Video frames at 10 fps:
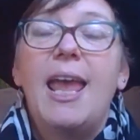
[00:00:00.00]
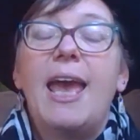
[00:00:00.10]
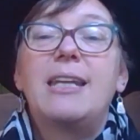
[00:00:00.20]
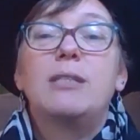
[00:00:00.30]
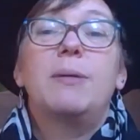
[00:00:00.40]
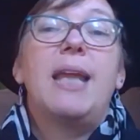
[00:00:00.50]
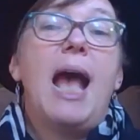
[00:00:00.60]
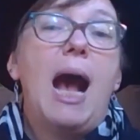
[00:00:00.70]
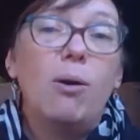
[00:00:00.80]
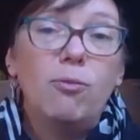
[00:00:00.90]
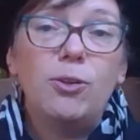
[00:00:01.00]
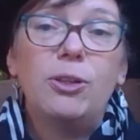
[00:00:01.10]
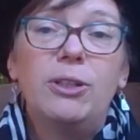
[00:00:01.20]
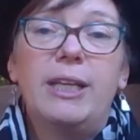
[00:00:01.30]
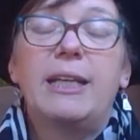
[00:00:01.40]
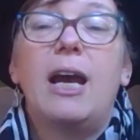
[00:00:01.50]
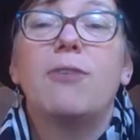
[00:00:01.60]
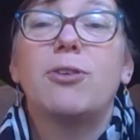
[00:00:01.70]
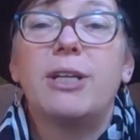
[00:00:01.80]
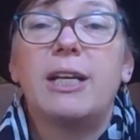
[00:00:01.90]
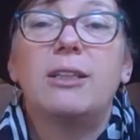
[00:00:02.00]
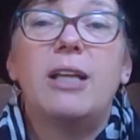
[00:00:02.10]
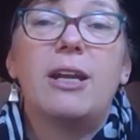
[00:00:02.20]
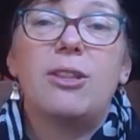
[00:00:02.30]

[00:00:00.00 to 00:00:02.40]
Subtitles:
and has been helpful in covering a lot